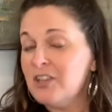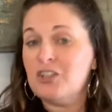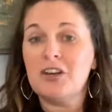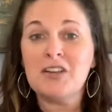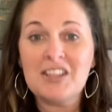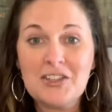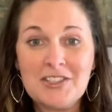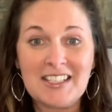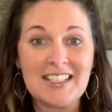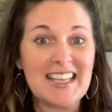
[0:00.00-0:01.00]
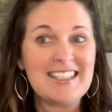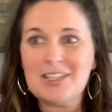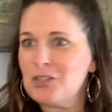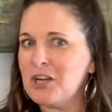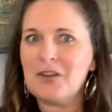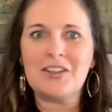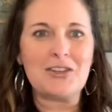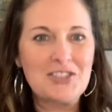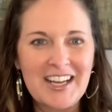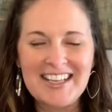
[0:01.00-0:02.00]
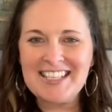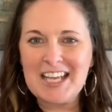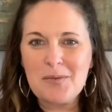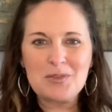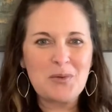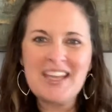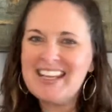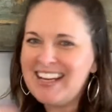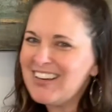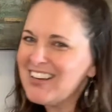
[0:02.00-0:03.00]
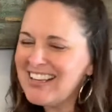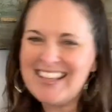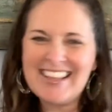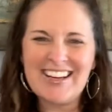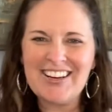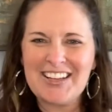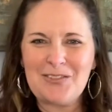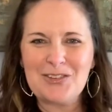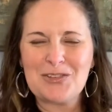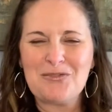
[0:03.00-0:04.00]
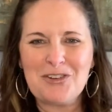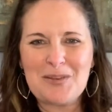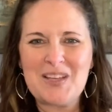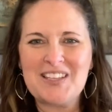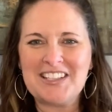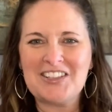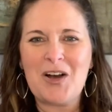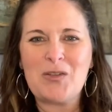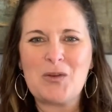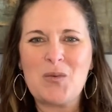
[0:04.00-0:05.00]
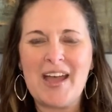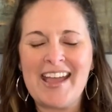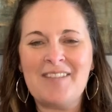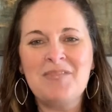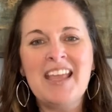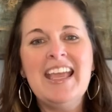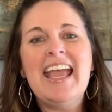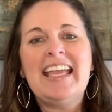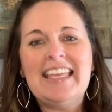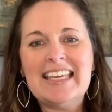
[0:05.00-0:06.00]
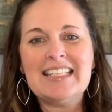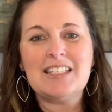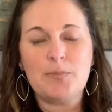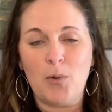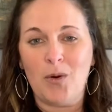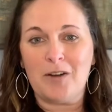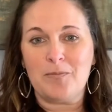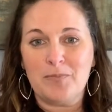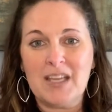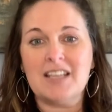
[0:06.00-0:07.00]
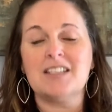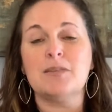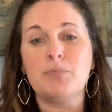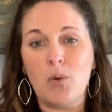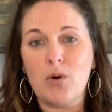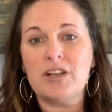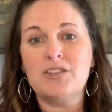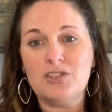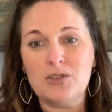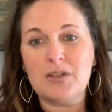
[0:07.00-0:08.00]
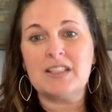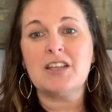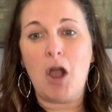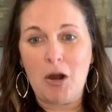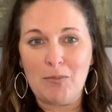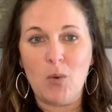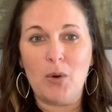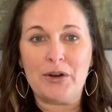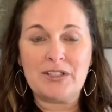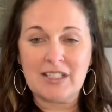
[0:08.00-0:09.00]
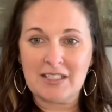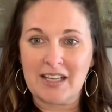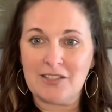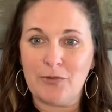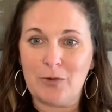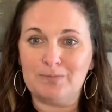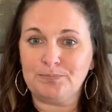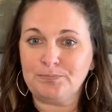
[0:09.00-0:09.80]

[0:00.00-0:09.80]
sharing their successes, sharing their study tips. We get in there and give you some freebies along the way. Get support, because supported students are more successful.